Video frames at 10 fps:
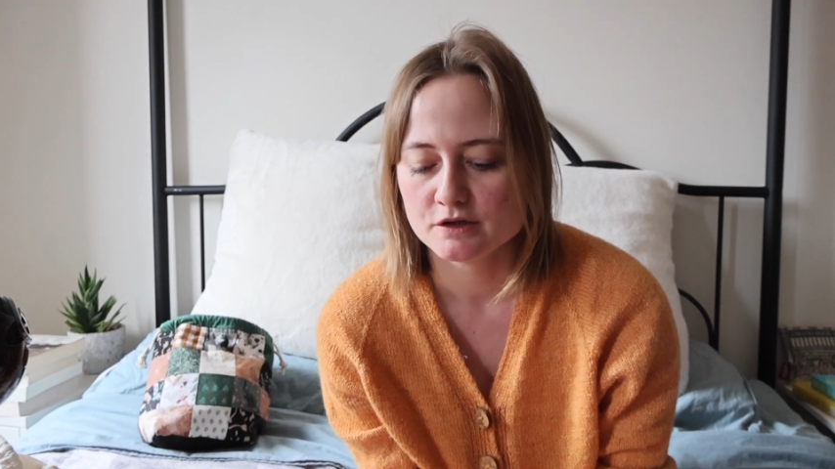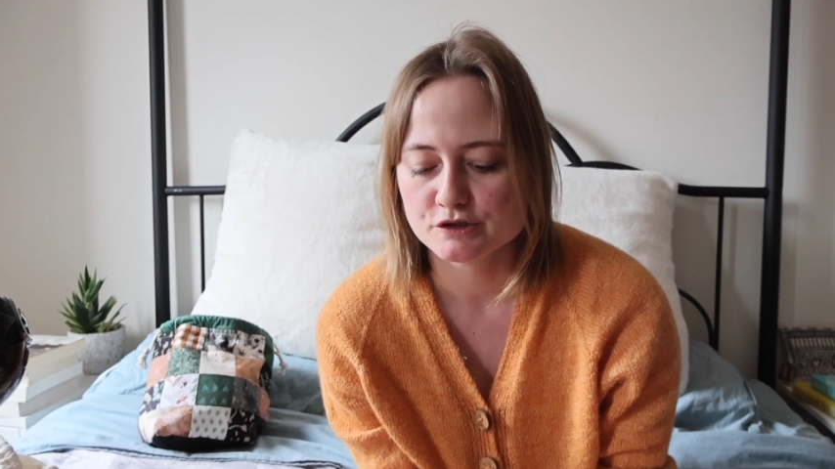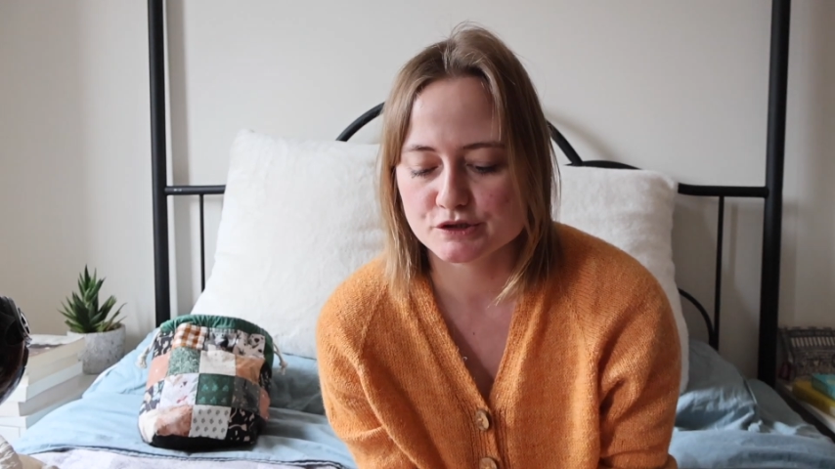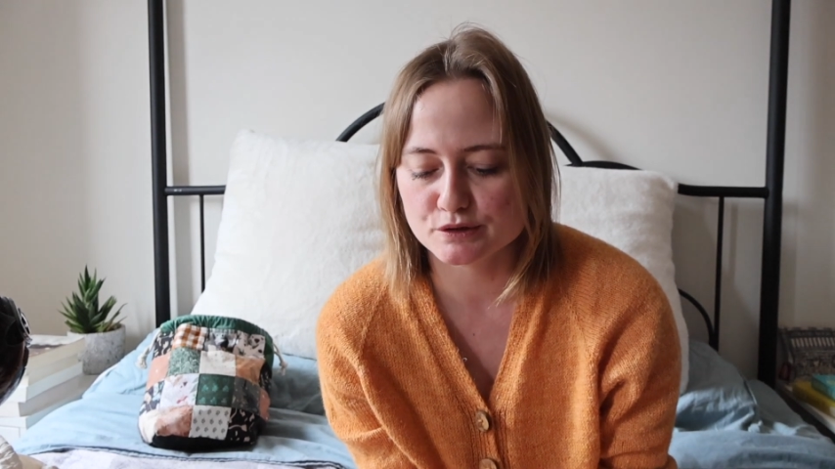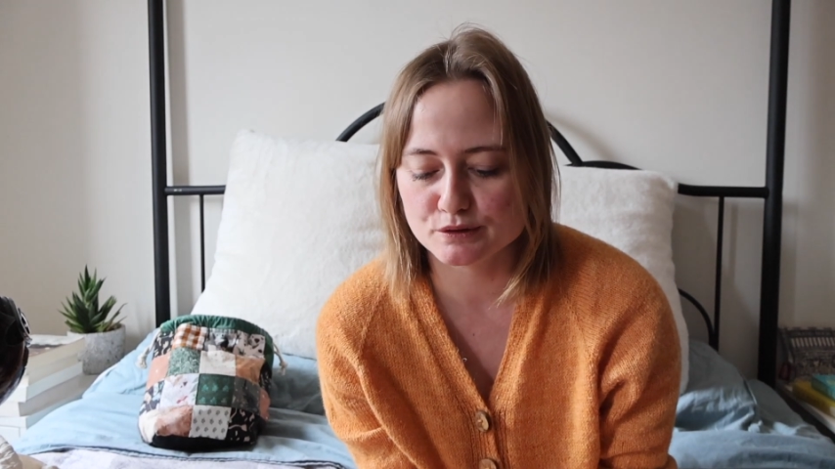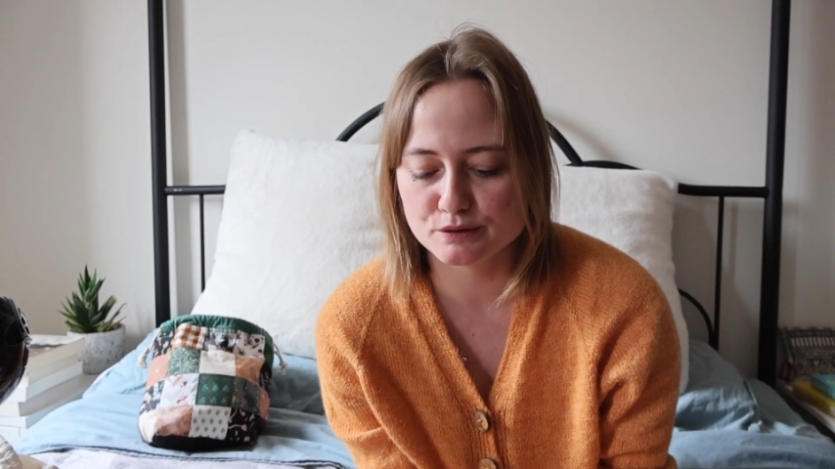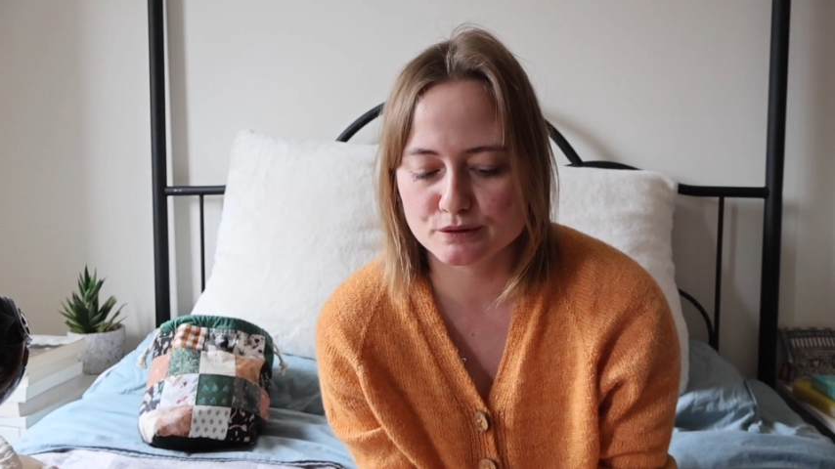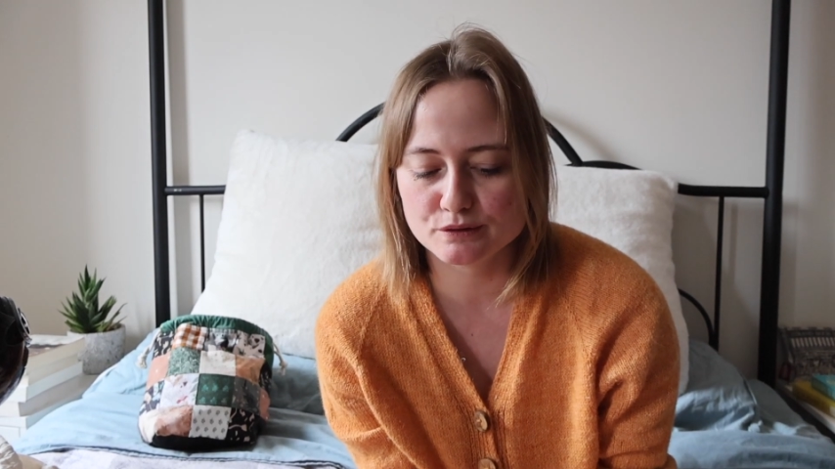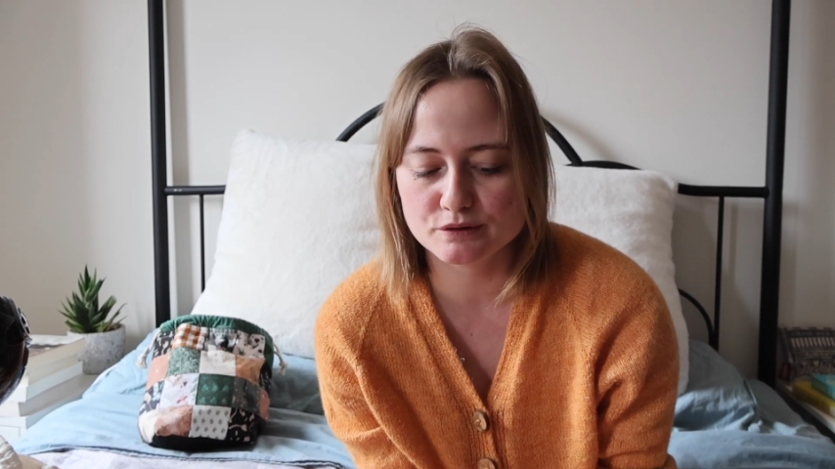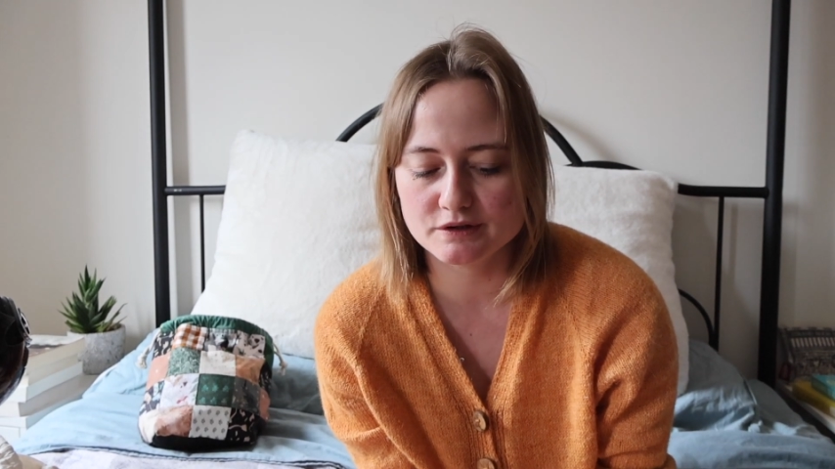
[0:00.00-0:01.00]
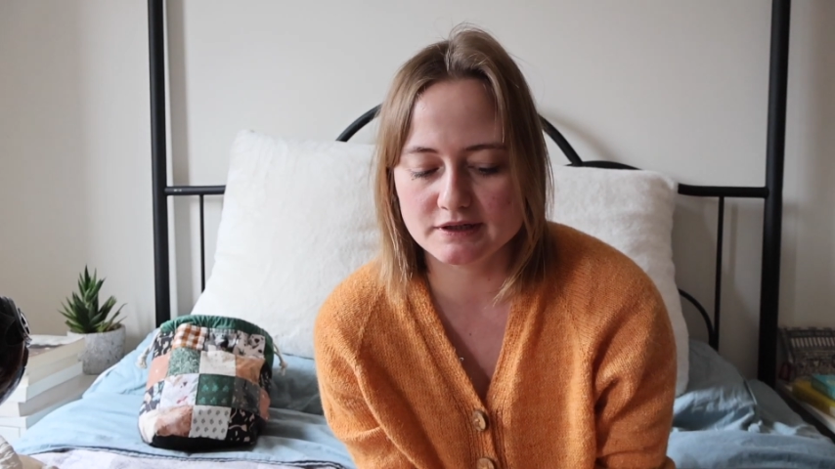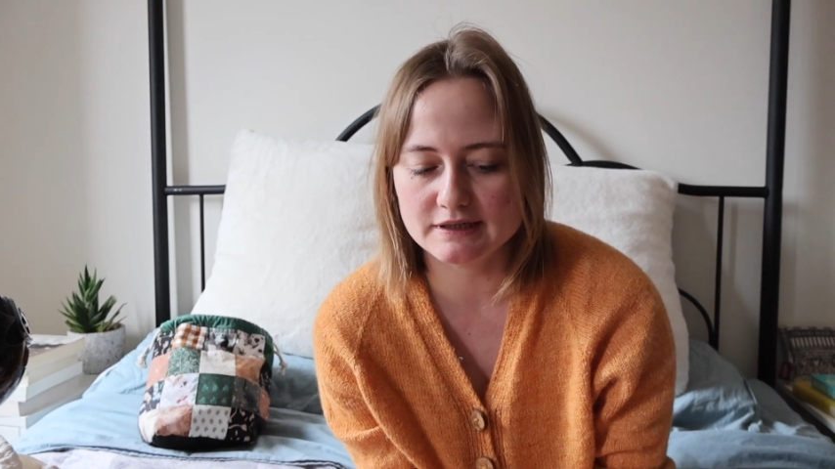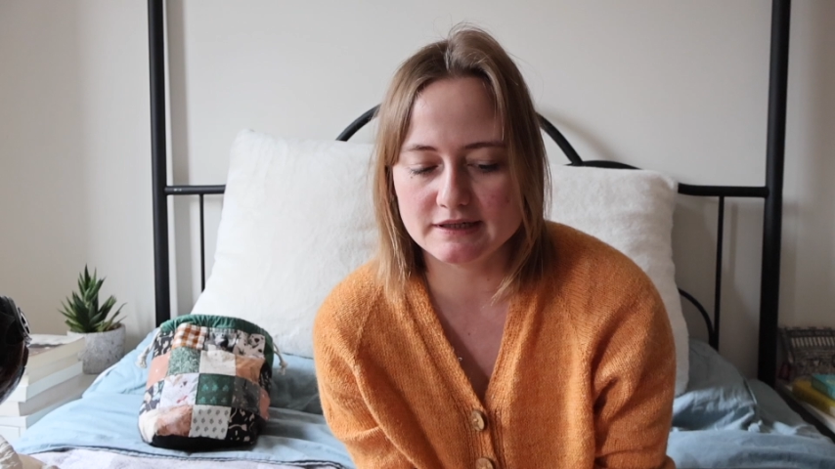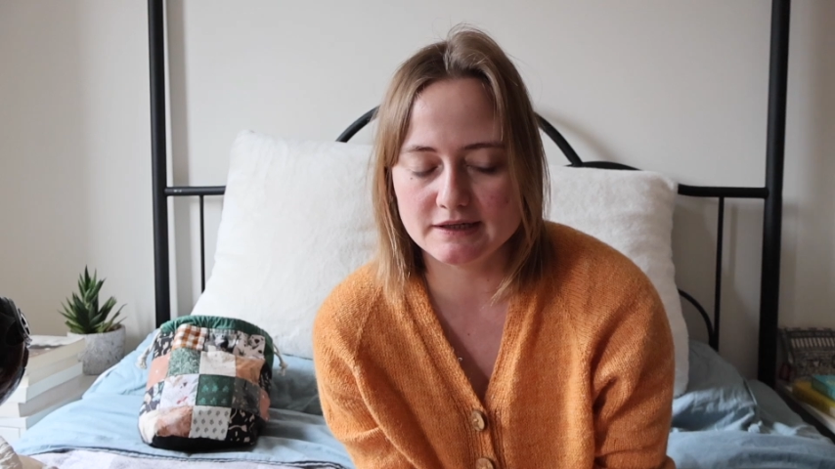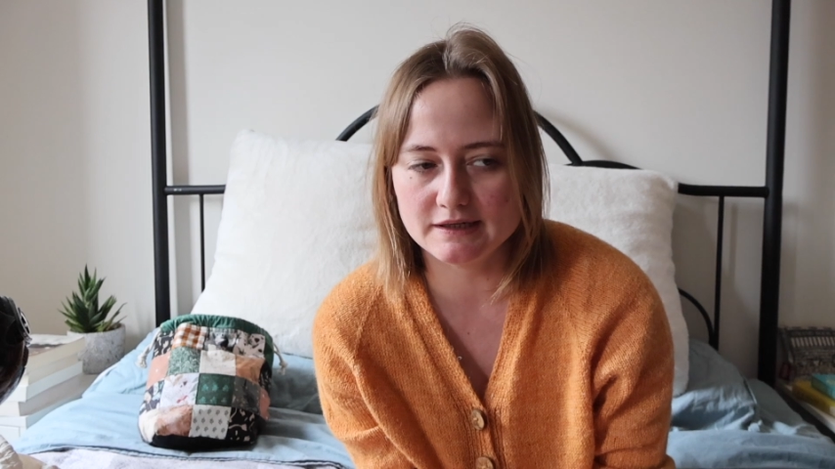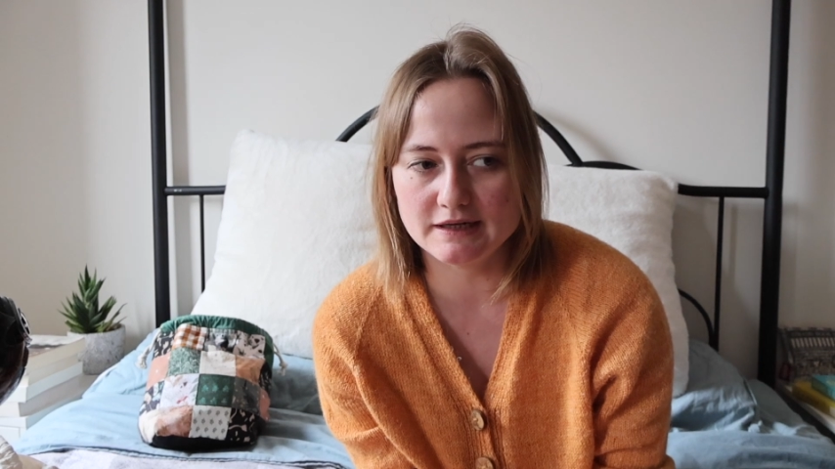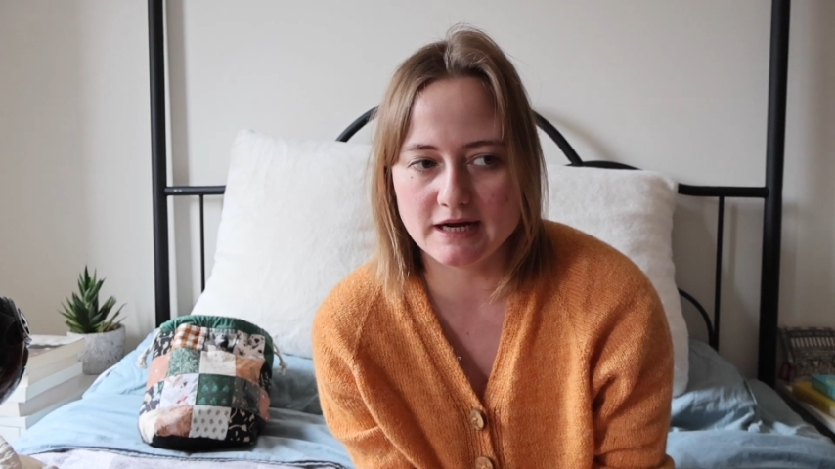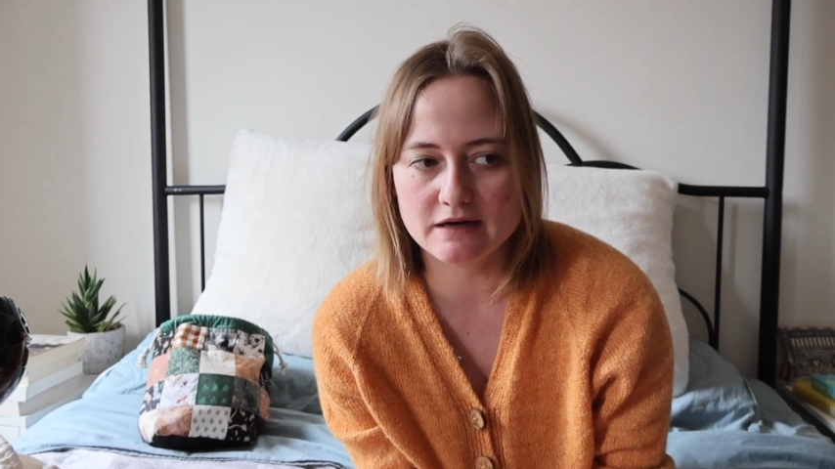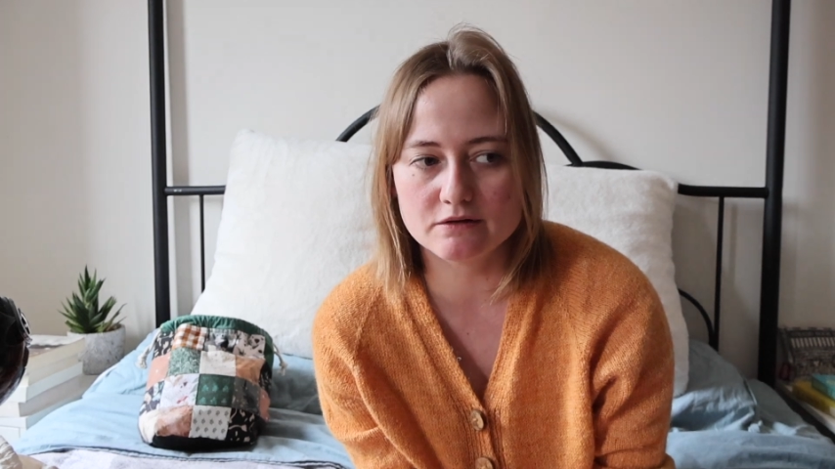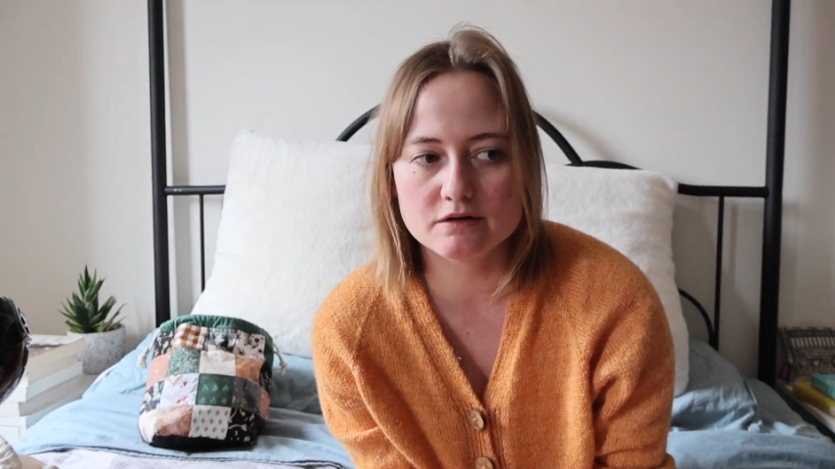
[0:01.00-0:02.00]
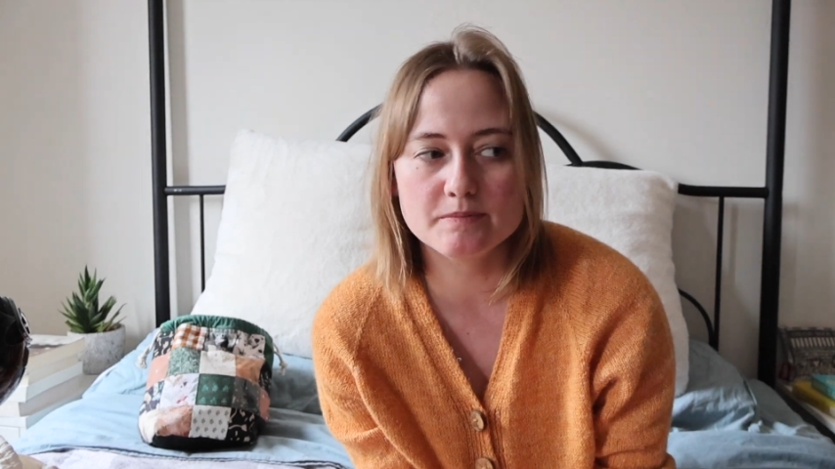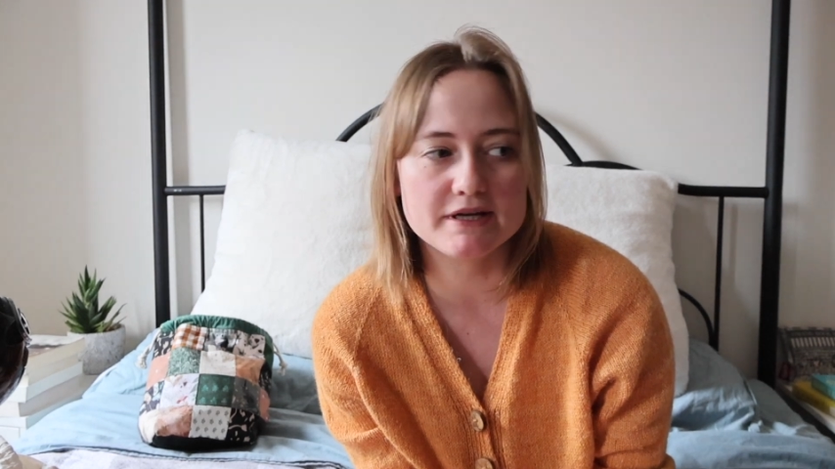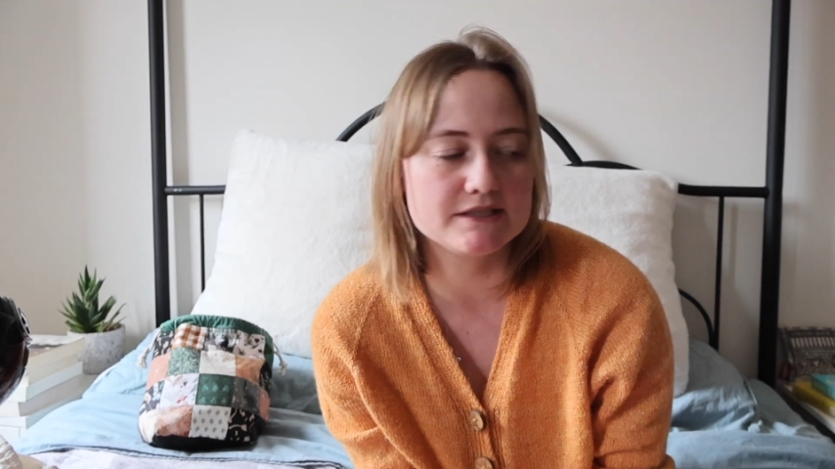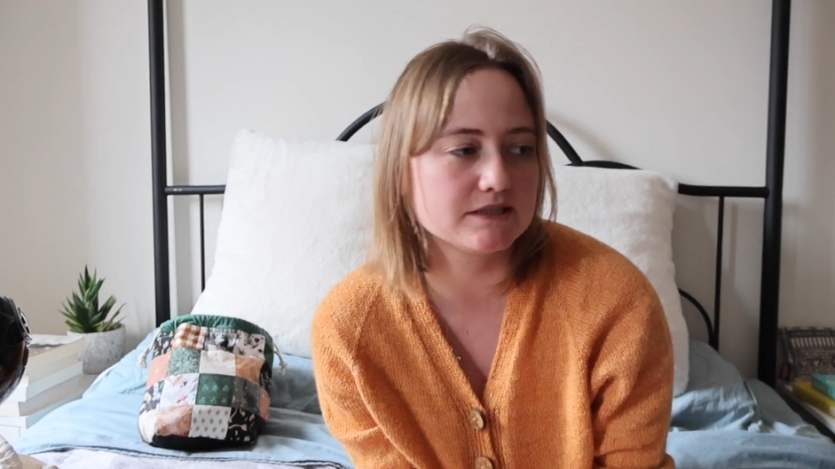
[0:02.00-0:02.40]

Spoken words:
So our place